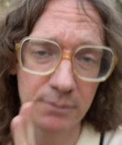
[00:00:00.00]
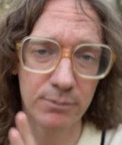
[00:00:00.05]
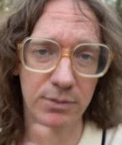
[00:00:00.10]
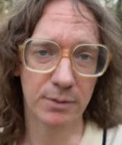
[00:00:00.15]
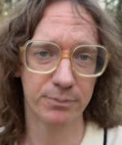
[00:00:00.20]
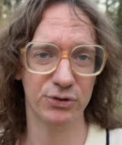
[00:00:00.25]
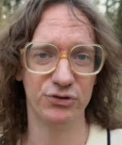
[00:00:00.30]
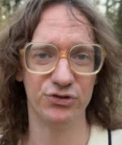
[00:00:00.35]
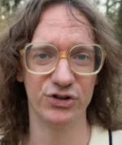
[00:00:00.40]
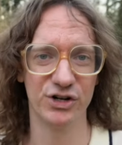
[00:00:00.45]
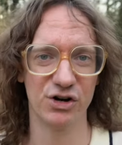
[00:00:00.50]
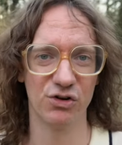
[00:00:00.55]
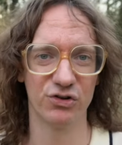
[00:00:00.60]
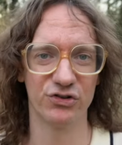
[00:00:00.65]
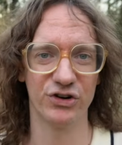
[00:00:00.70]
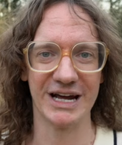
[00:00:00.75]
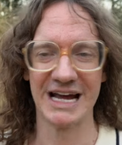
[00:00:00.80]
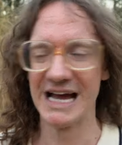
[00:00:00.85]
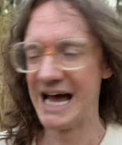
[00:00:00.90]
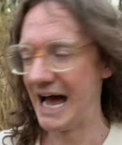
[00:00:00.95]
But
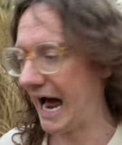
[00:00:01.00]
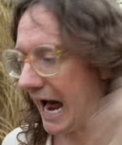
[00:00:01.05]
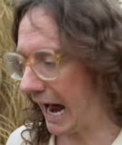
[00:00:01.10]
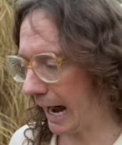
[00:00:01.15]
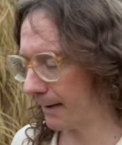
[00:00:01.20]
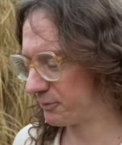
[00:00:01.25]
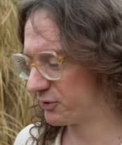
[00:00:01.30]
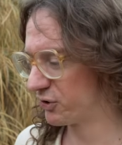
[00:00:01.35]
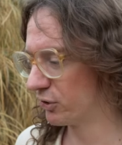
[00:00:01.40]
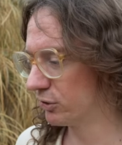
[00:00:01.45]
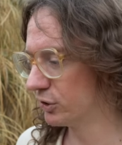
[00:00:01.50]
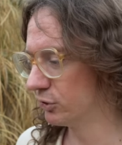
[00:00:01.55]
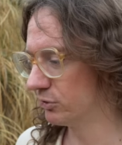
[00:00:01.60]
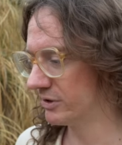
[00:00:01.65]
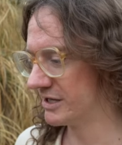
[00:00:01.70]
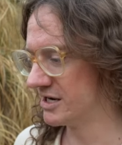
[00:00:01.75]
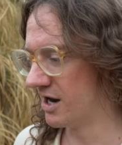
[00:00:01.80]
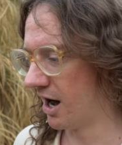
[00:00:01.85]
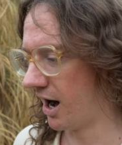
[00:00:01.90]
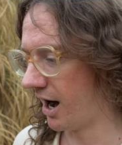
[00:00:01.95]
Pacino's like,
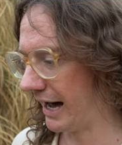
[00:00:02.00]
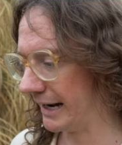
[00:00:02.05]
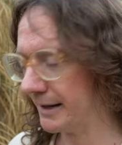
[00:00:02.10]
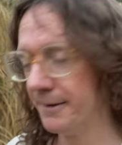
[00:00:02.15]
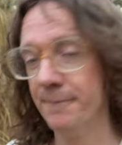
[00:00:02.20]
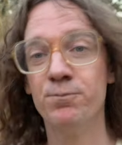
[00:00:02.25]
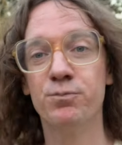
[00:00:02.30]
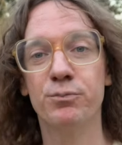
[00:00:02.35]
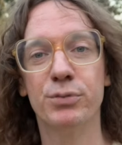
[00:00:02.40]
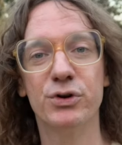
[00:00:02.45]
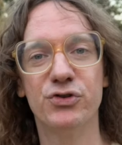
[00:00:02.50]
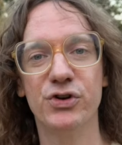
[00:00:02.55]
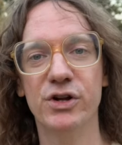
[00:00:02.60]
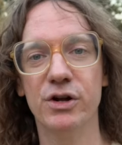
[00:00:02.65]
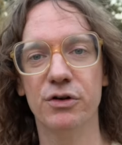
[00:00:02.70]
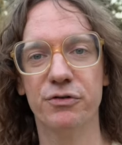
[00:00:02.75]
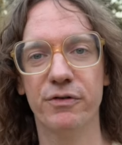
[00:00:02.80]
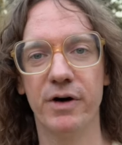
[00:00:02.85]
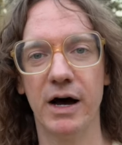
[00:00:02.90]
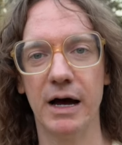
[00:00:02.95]
absolutely not.
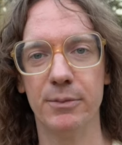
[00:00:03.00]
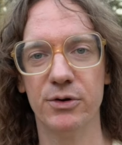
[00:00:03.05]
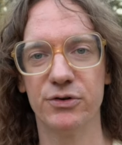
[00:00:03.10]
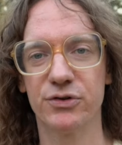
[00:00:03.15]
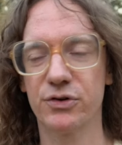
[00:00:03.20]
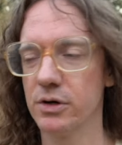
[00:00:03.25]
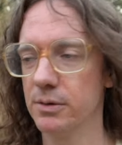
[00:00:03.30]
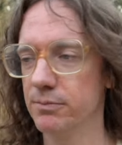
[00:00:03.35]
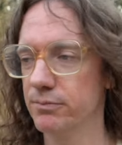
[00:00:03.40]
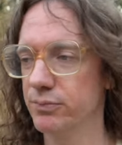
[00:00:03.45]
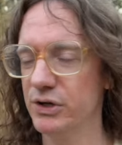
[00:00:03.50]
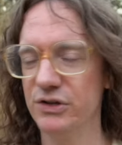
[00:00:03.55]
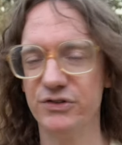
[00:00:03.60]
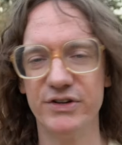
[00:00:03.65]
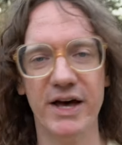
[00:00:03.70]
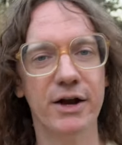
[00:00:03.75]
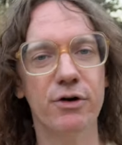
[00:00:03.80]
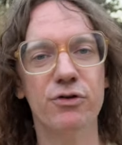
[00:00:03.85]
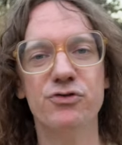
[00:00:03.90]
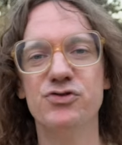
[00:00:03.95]
Pacino's vibe is,
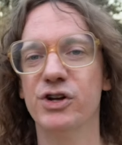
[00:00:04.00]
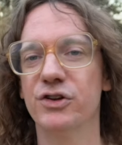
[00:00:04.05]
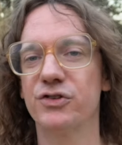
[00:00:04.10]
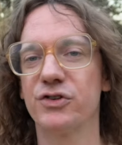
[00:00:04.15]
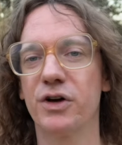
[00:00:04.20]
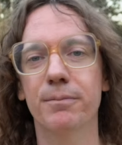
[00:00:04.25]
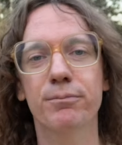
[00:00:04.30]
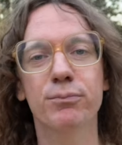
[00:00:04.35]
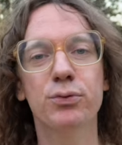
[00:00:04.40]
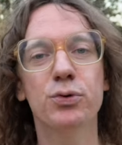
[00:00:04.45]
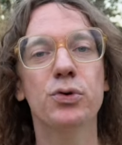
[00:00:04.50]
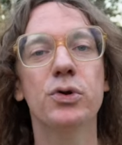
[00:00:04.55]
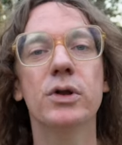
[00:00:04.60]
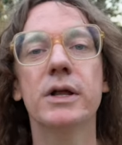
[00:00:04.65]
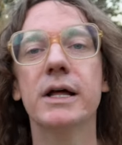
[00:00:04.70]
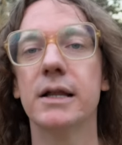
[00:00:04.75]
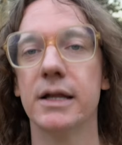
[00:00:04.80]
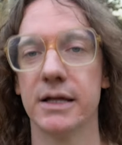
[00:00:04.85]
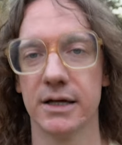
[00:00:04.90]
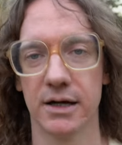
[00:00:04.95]
his energy is
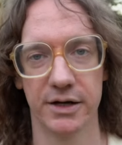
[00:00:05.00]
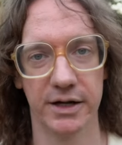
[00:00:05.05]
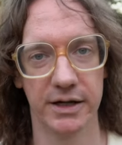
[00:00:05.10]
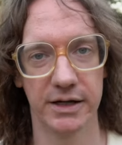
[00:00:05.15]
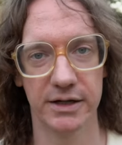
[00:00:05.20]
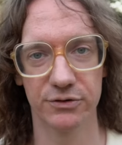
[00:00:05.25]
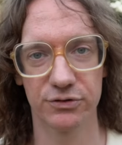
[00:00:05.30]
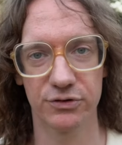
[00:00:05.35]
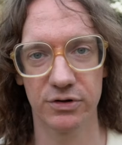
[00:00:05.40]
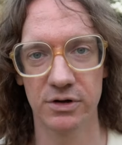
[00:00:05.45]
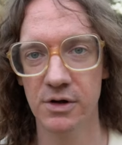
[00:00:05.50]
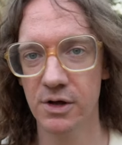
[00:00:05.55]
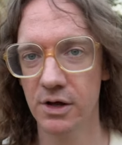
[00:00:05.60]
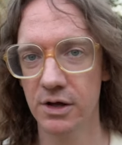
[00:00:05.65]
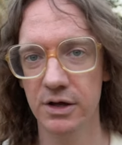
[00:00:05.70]
completely unhinged.